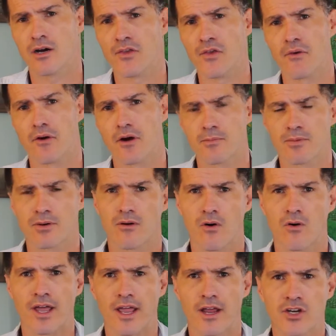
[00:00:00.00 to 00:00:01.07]
uh, Europe,
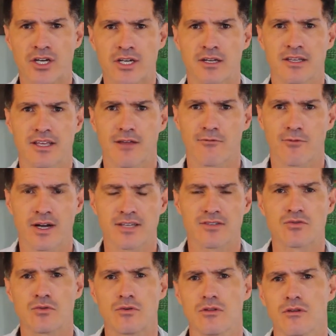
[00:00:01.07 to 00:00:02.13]
or Asia, and gave
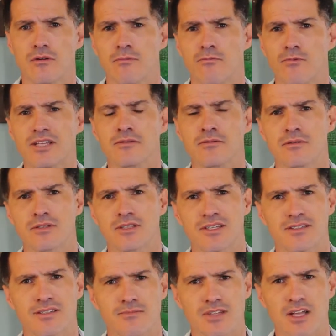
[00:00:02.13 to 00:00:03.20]
rise to all the written
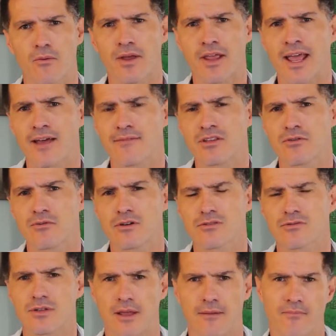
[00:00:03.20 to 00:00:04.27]
systems that we have in the
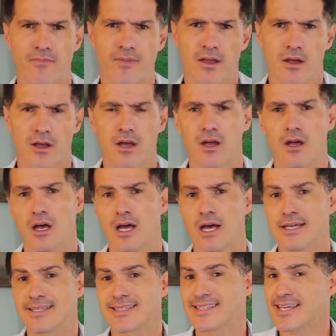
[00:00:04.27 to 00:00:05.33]
world today.
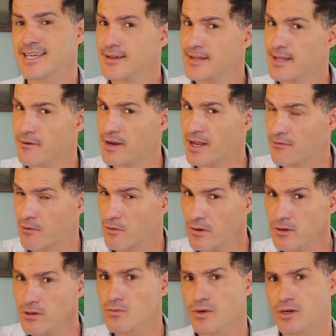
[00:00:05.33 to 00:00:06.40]
A second area of the
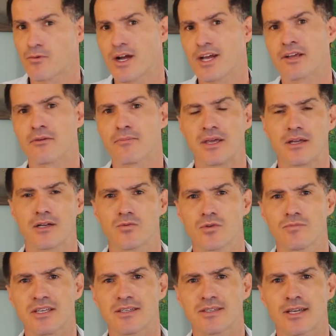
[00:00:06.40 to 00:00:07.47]
world where writing appeared
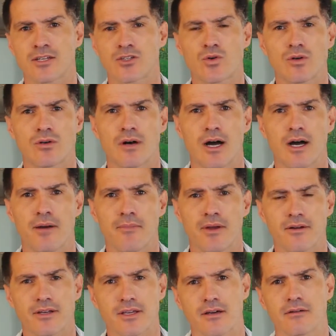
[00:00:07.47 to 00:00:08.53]
would be Central
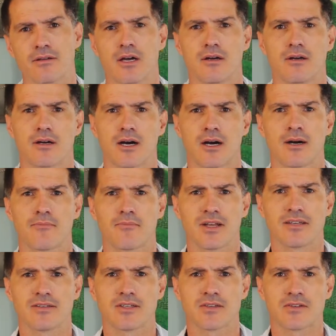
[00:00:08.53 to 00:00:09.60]
America. Uh,
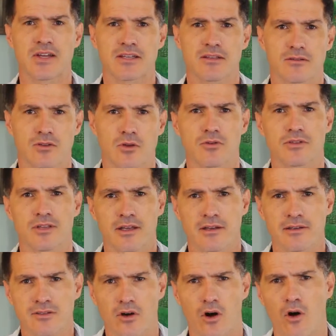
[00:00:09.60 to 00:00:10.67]
places like the
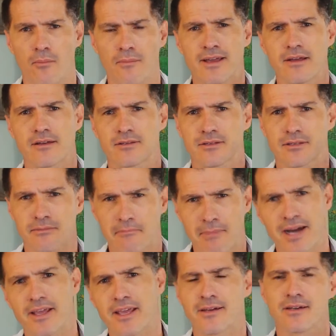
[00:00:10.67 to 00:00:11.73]
Toltecs, Olmecs,
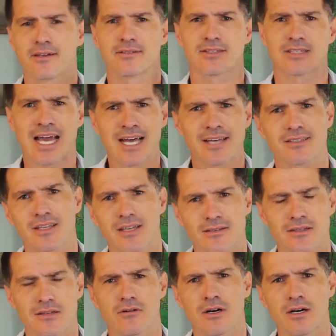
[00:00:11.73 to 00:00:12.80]
Mayas,
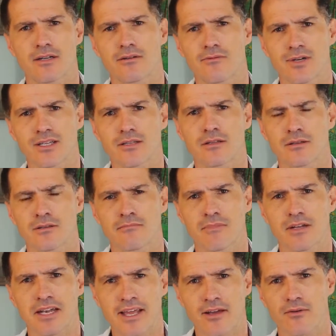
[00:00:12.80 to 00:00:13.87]
Aztecs, they all had a written
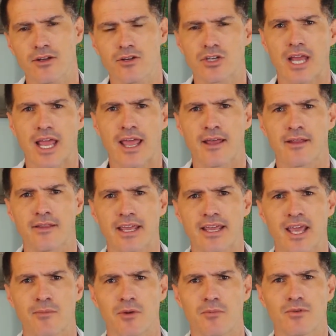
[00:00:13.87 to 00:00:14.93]
language, and they
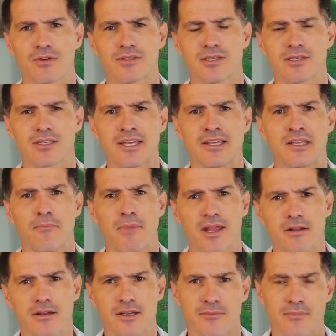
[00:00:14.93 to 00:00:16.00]
came up with it
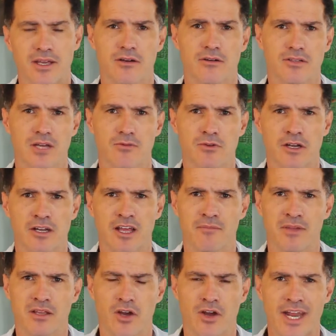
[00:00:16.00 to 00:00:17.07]
independently because they would not have
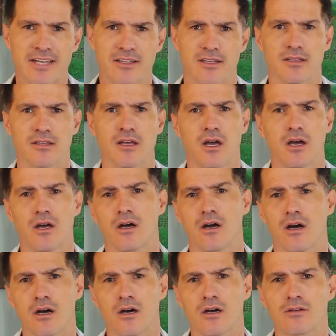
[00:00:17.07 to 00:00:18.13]
been connected
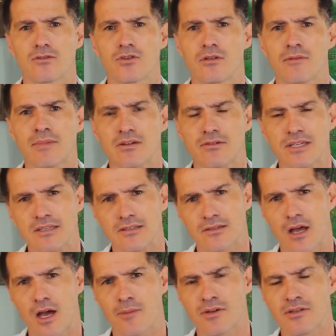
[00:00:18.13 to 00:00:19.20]
uh, to the Middle
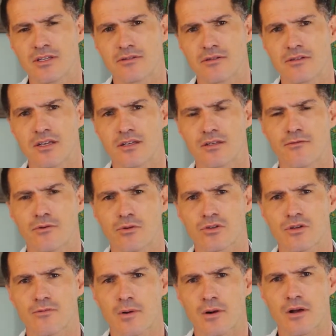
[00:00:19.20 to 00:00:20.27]
East up until the days of
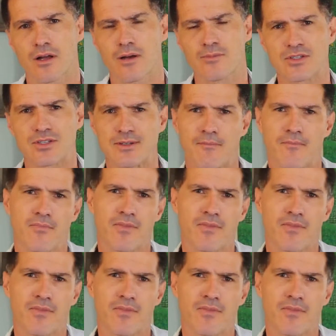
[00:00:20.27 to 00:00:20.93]
Christopher Columbus.